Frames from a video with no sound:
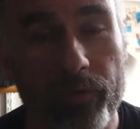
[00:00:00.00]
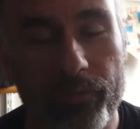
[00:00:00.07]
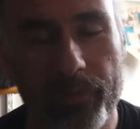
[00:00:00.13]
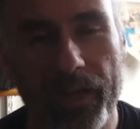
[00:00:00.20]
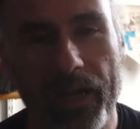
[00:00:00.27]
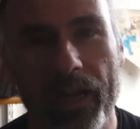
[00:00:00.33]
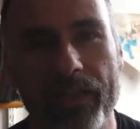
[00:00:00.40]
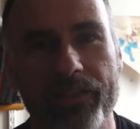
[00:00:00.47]
from the
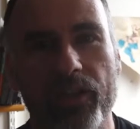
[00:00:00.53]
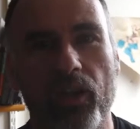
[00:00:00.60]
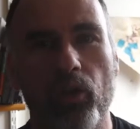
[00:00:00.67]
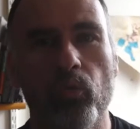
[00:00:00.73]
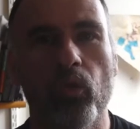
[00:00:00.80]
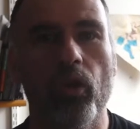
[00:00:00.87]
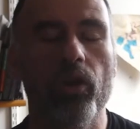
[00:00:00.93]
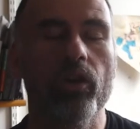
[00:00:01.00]
classical
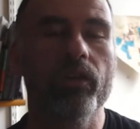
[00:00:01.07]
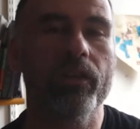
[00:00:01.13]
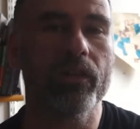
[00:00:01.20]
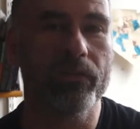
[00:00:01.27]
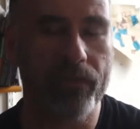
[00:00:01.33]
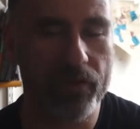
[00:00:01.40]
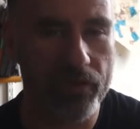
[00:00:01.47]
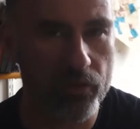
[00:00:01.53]
world and the
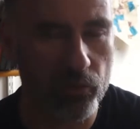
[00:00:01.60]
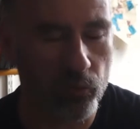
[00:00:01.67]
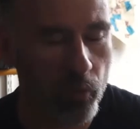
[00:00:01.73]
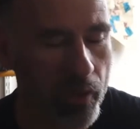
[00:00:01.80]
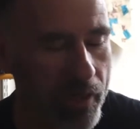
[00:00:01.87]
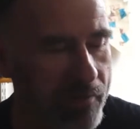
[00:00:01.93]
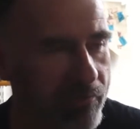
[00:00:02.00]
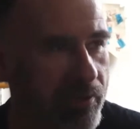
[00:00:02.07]
physics of
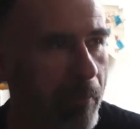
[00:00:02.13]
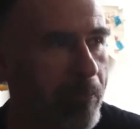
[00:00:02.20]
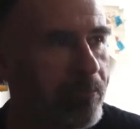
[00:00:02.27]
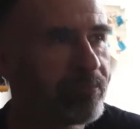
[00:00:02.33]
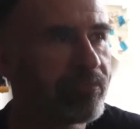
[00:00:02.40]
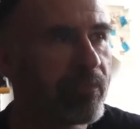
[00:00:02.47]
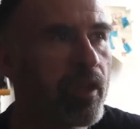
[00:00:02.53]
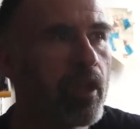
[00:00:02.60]
waves.
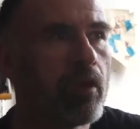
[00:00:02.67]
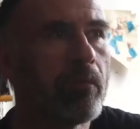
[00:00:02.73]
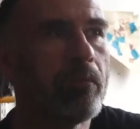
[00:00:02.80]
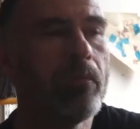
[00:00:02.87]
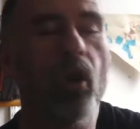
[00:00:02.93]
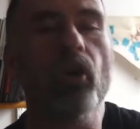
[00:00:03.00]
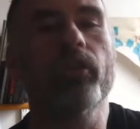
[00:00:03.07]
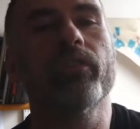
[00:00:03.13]

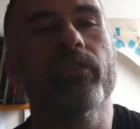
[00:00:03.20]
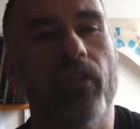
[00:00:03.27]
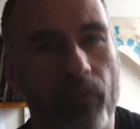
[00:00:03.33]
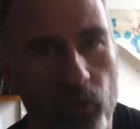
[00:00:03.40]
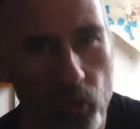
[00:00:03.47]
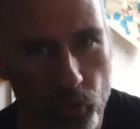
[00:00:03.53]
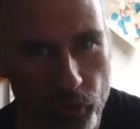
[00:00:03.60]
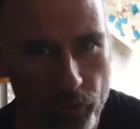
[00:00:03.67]
But of
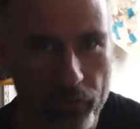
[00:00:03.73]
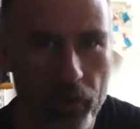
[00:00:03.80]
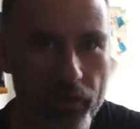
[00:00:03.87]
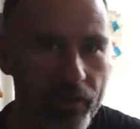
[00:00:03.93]
course there are